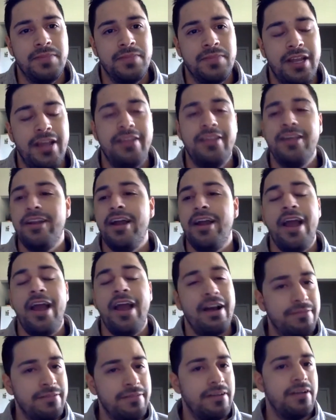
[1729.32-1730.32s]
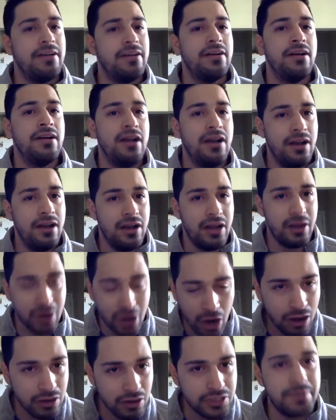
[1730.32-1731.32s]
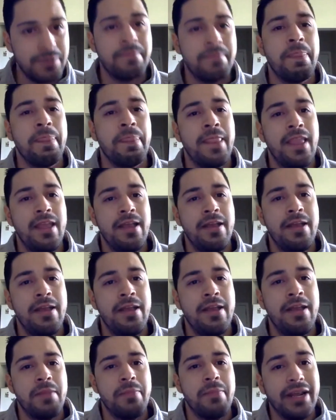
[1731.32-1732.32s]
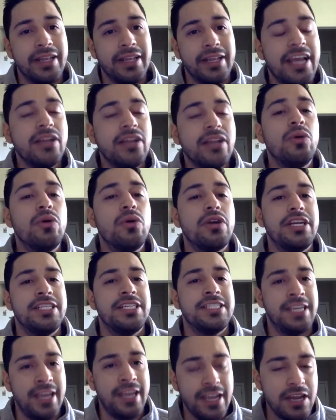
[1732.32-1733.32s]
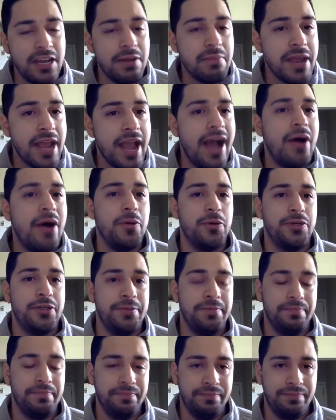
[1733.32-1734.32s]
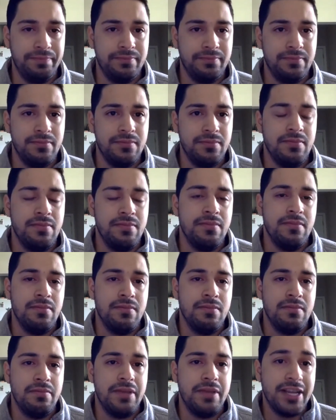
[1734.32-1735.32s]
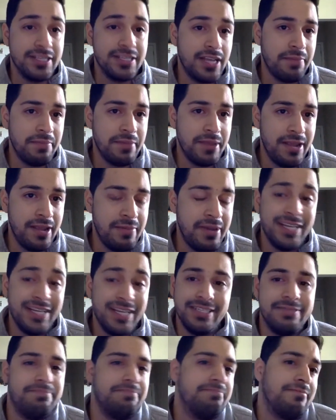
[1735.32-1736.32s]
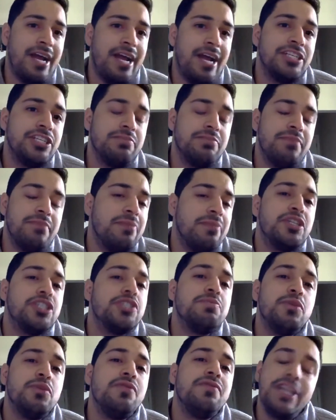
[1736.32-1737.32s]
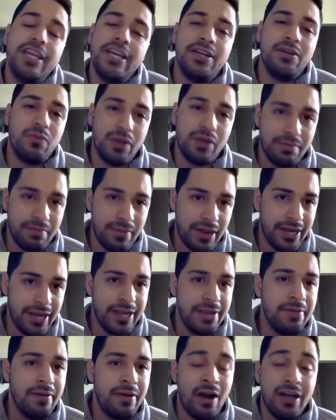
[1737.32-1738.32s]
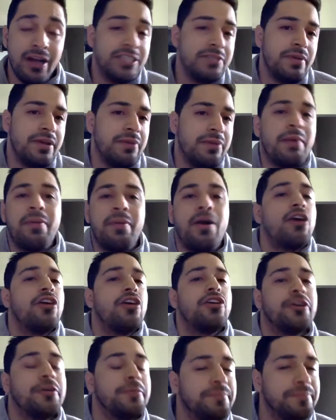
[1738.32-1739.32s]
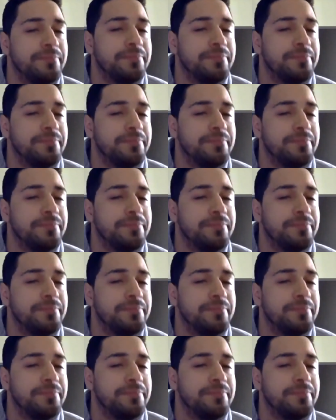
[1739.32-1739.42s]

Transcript: And then I have calls. My landlord is kicking me out because I'm because I just, I just moved in with my husband, my partner.